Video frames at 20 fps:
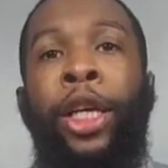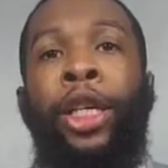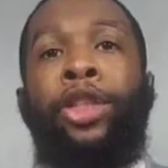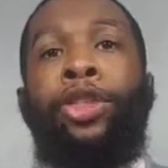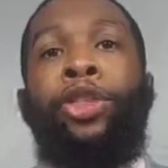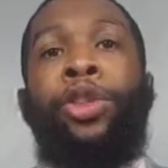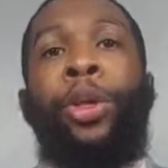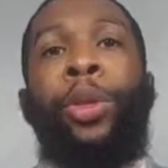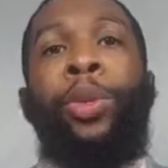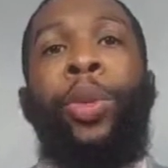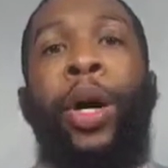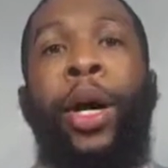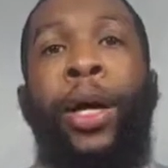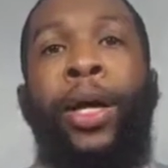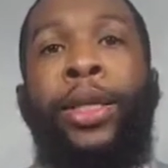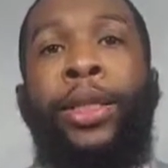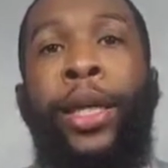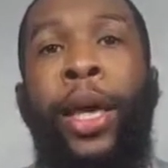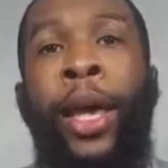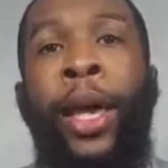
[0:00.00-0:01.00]
injury
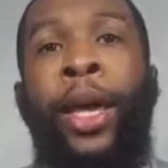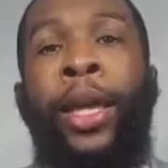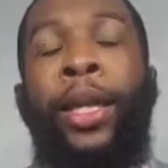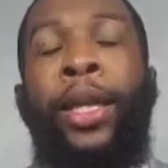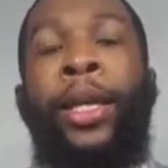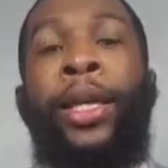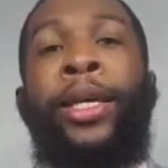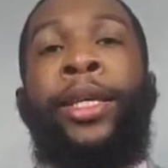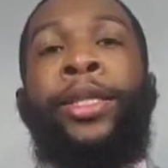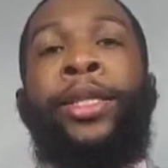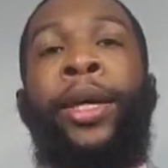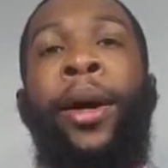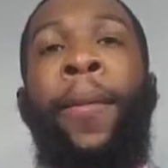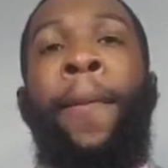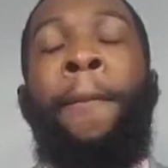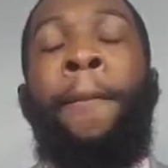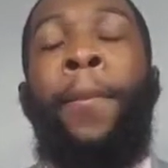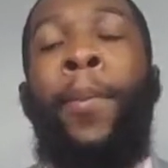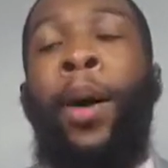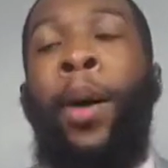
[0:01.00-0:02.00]
was and his
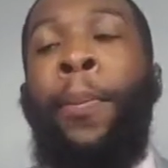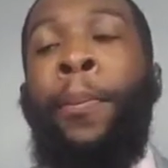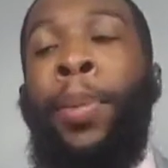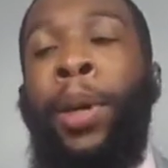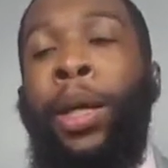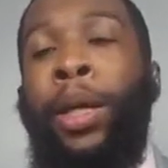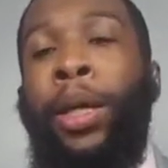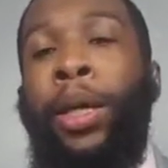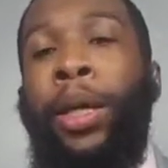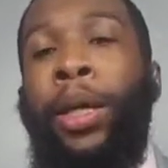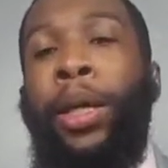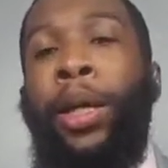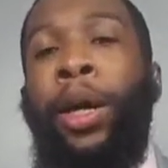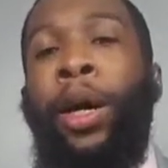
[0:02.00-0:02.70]
ability,